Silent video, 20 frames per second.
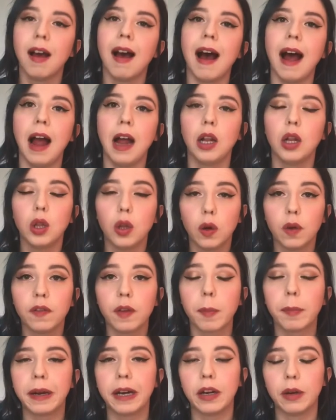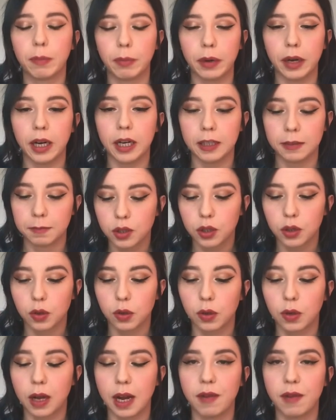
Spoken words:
I love peanut butter, so